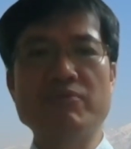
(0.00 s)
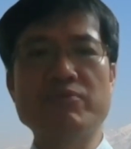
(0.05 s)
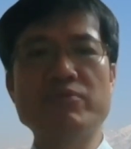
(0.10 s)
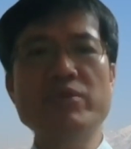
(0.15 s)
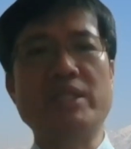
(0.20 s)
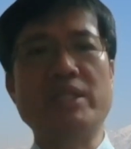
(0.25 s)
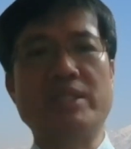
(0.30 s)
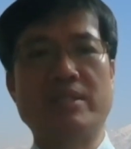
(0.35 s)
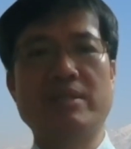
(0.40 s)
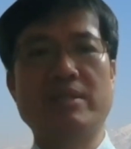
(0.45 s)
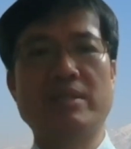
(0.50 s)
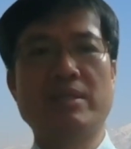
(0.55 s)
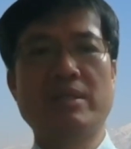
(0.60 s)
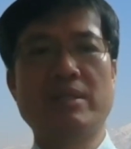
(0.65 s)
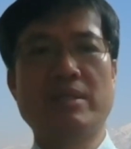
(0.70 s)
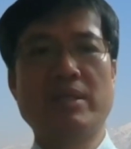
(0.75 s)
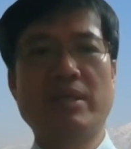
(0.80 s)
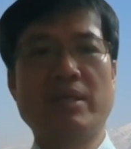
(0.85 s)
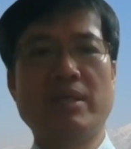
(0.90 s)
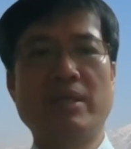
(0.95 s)
of risk
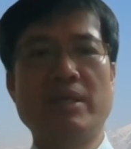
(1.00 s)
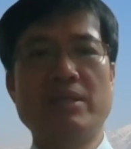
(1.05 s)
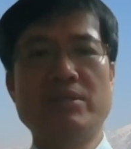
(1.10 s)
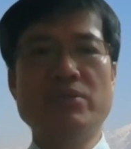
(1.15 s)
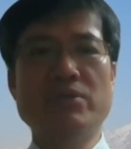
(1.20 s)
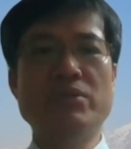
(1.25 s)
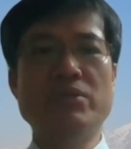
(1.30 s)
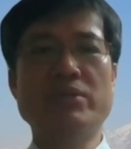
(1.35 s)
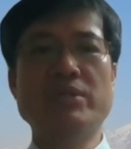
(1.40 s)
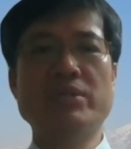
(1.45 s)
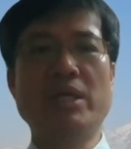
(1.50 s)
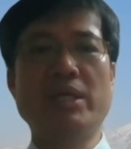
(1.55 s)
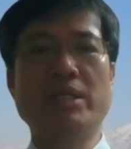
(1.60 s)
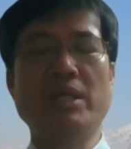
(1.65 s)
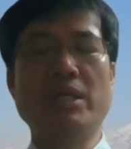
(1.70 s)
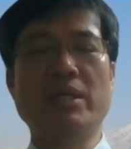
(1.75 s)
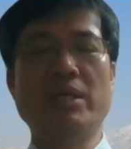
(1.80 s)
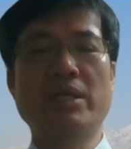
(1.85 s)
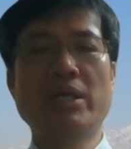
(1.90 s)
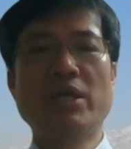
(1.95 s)
as a
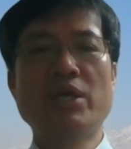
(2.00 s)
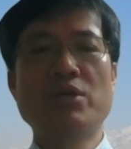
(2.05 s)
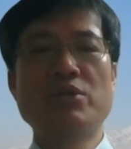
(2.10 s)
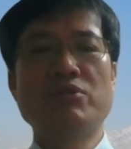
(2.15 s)
society?